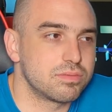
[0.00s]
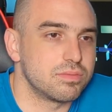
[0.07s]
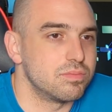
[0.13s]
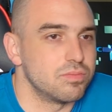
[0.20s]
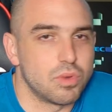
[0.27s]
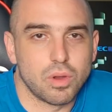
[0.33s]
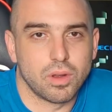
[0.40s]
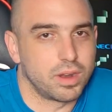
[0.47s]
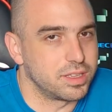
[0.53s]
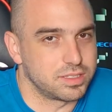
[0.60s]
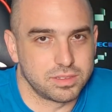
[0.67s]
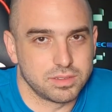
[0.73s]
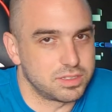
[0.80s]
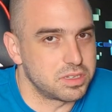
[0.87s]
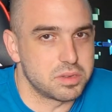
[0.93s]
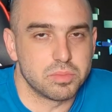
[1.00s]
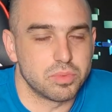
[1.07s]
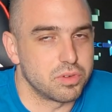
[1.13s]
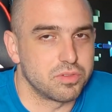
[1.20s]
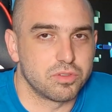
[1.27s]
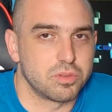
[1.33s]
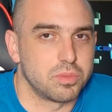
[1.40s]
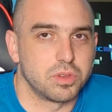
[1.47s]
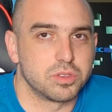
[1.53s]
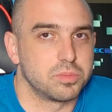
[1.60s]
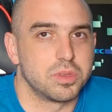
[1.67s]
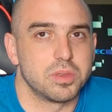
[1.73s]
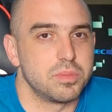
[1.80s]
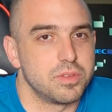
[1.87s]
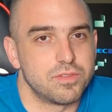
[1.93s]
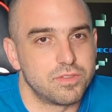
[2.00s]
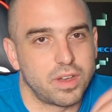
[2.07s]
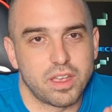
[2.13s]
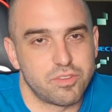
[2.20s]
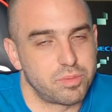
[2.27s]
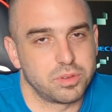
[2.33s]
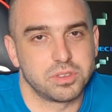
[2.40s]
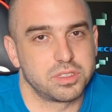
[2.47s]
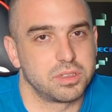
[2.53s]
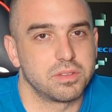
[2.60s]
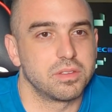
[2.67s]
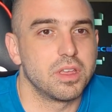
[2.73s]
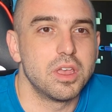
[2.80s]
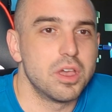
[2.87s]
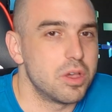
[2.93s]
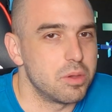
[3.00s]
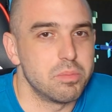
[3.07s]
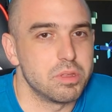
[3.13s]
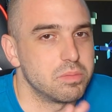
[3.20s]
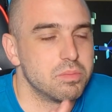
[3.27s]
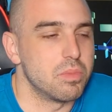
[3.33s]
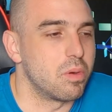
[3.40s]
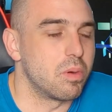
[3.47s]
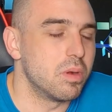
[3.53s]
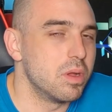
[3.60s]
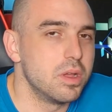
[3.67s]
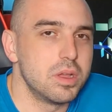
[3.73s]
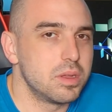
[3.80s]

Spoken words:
more or less the same performance, maybe 5%, a bit more,